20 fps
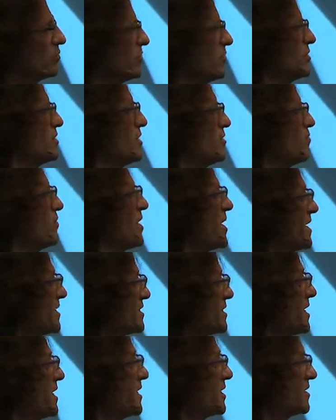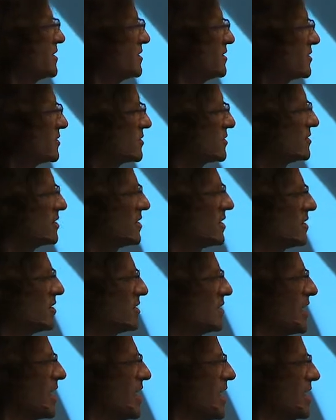my take is
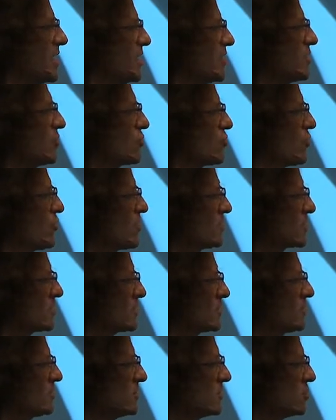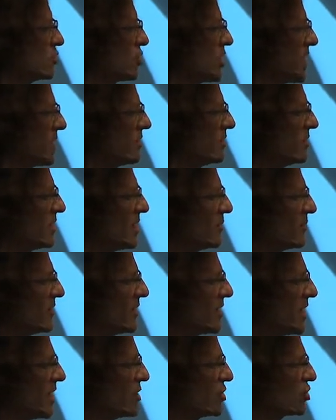a cross-channel
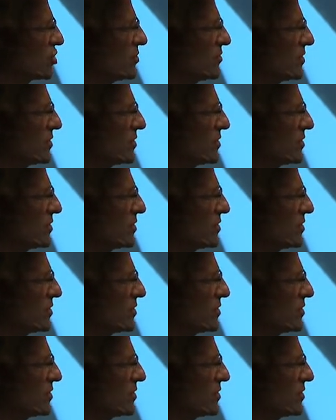application